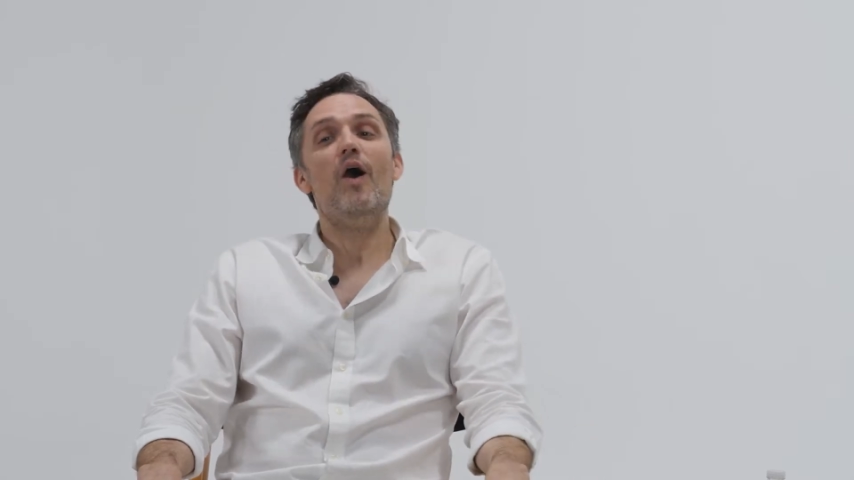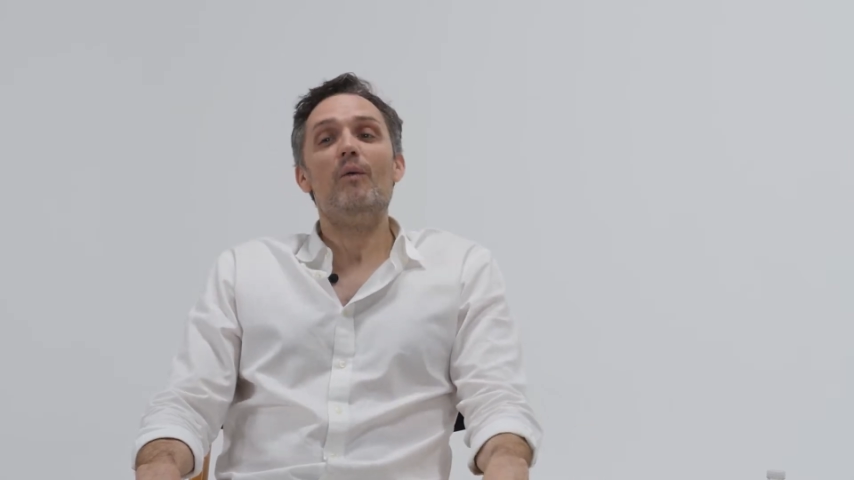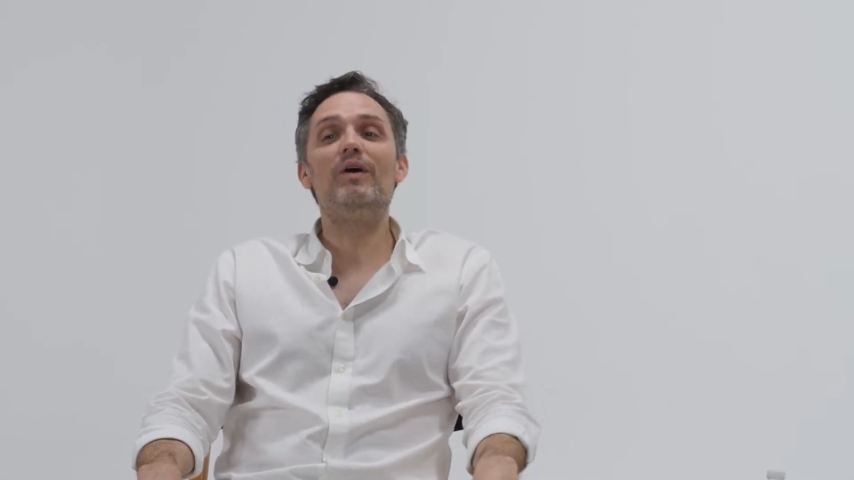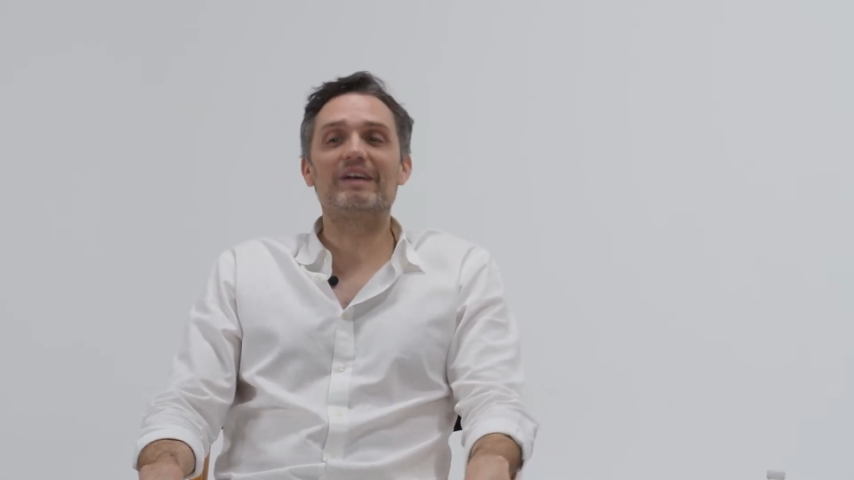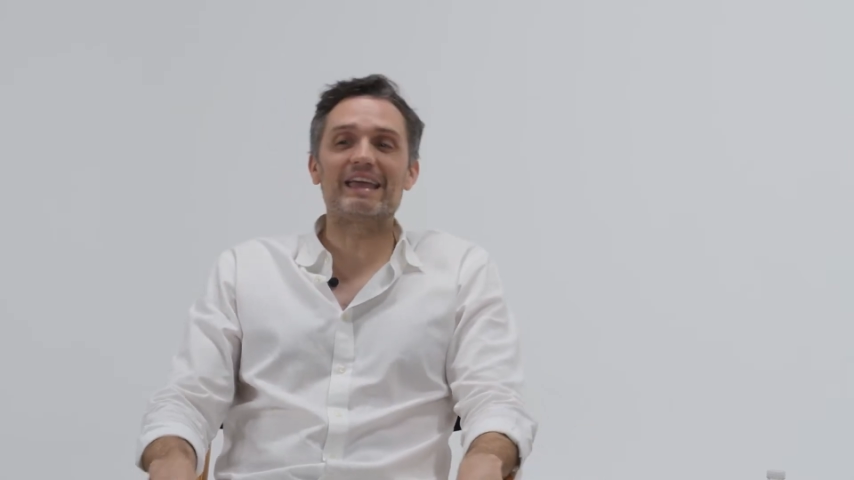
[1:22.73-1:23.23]

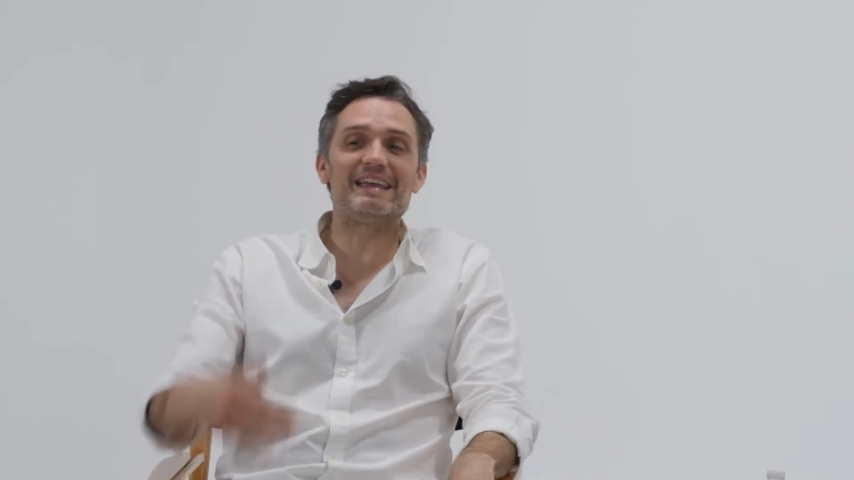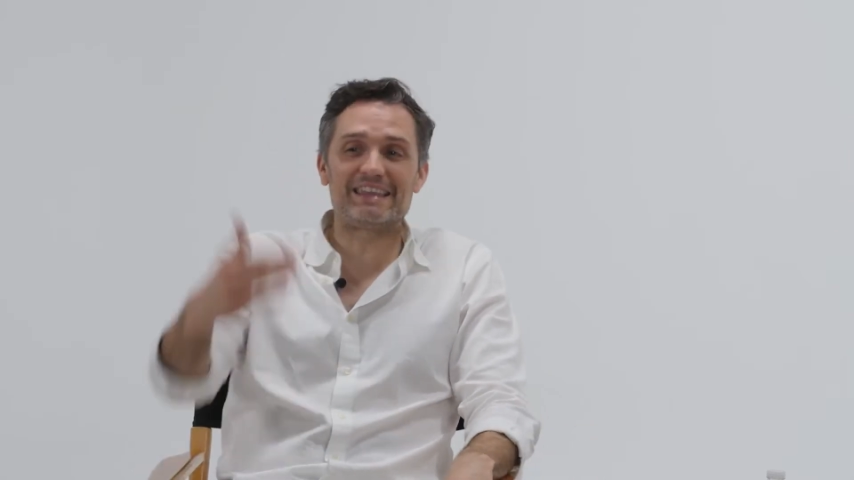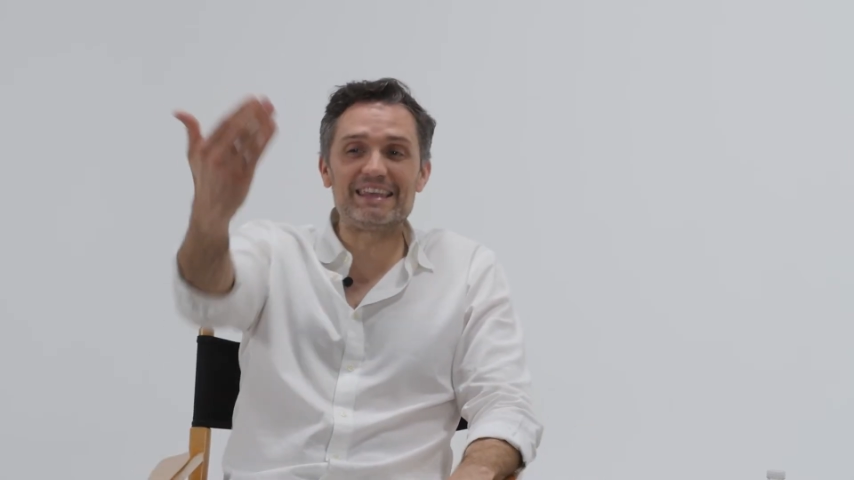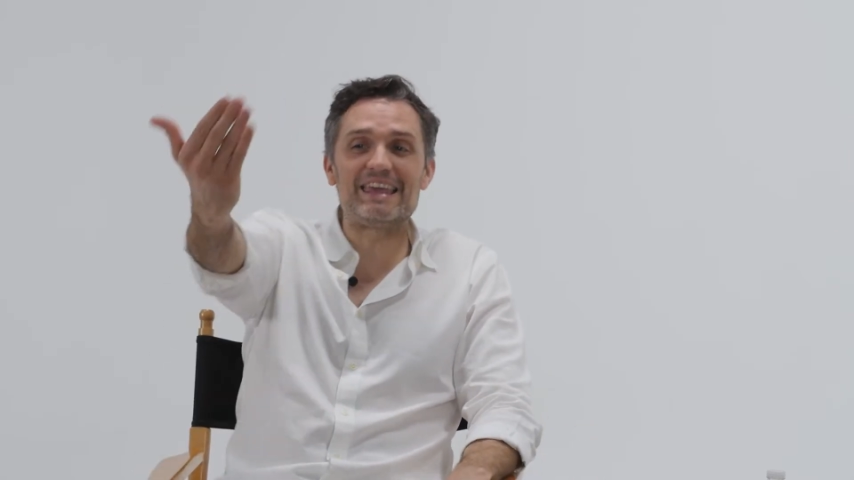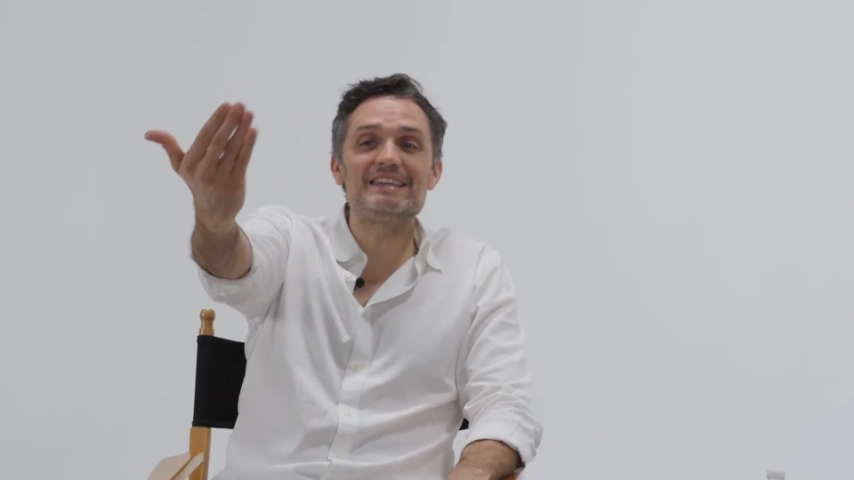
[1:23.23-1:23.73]
Well,
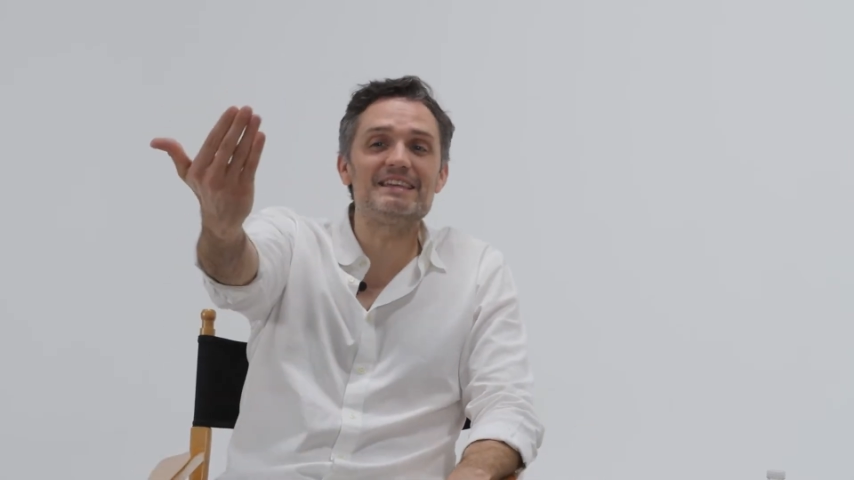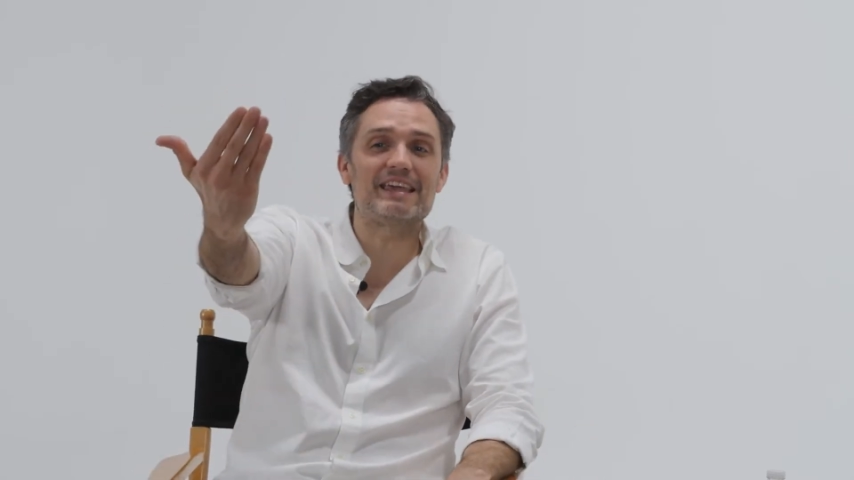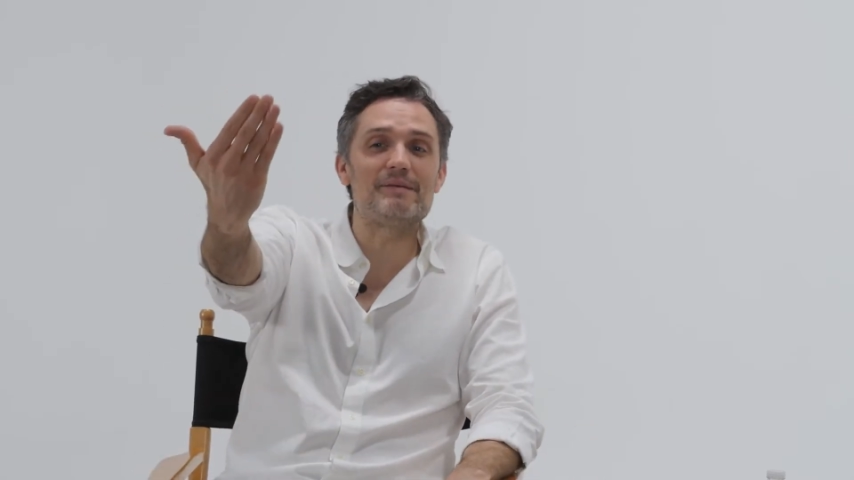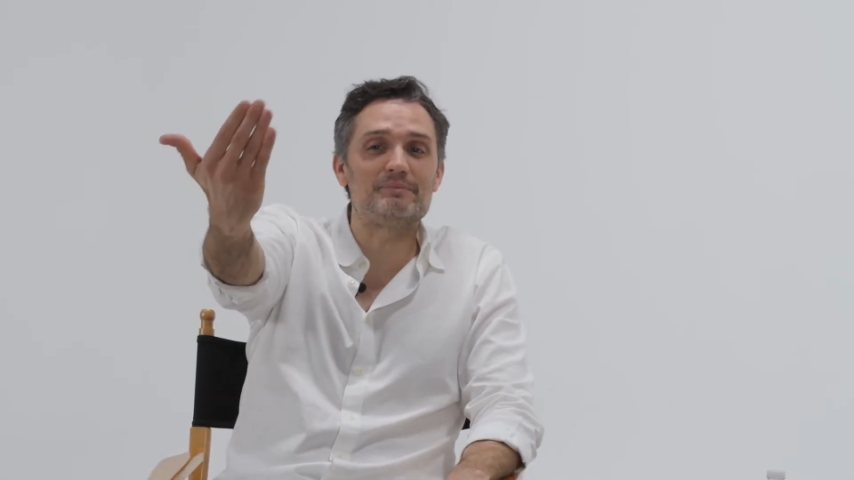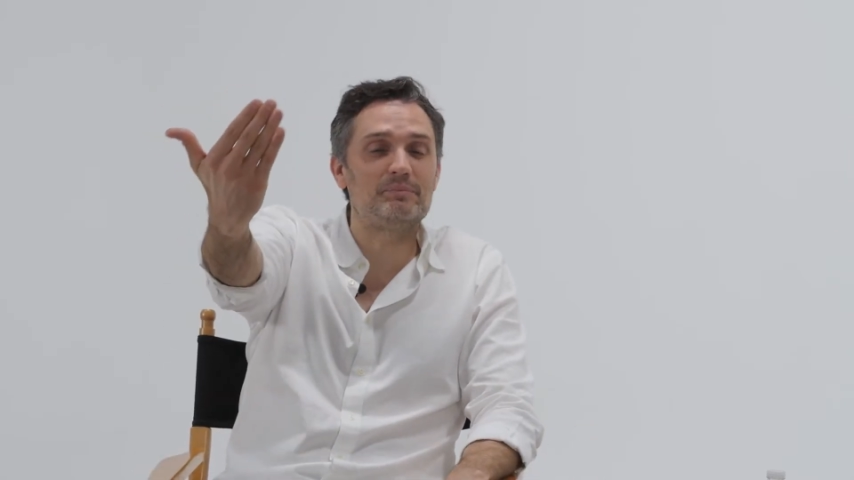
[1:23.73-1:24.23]
Kesey
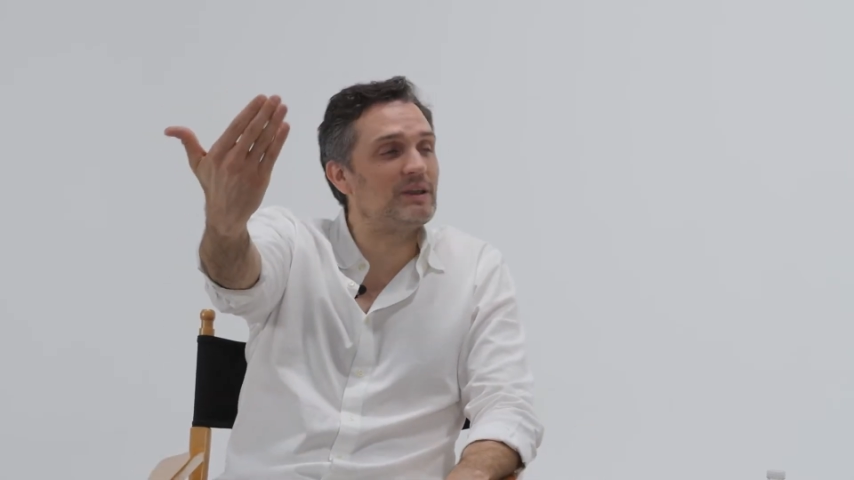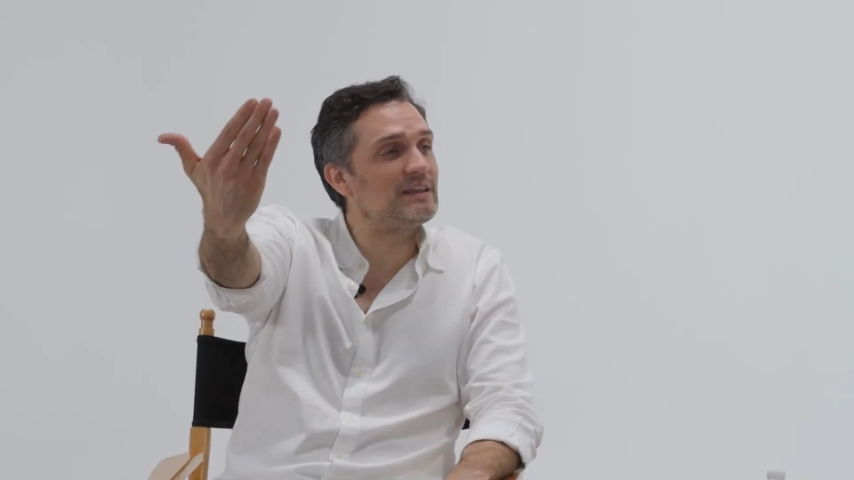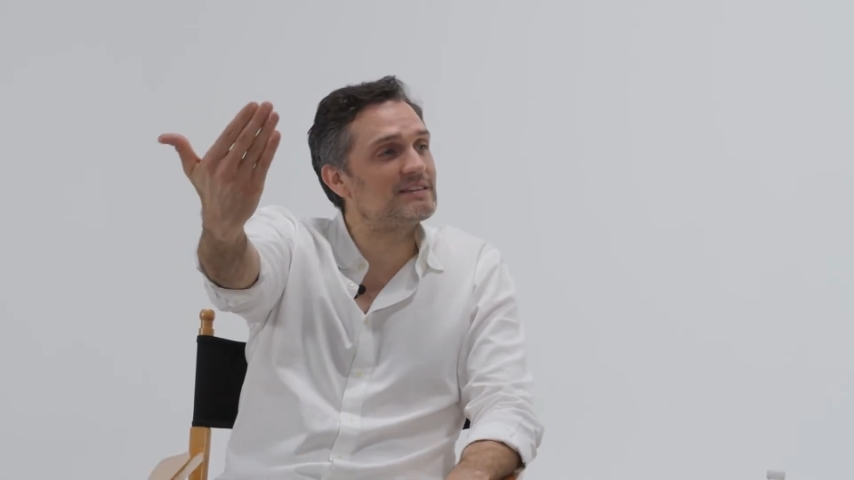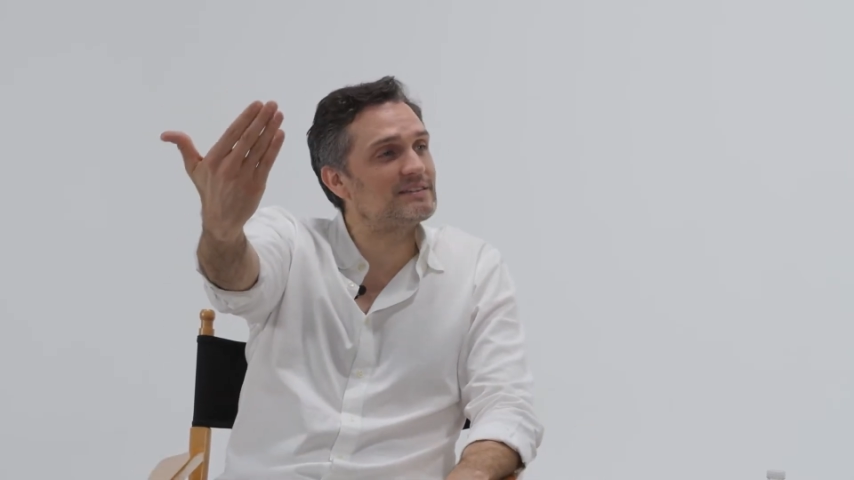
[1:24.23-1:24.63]
kept putting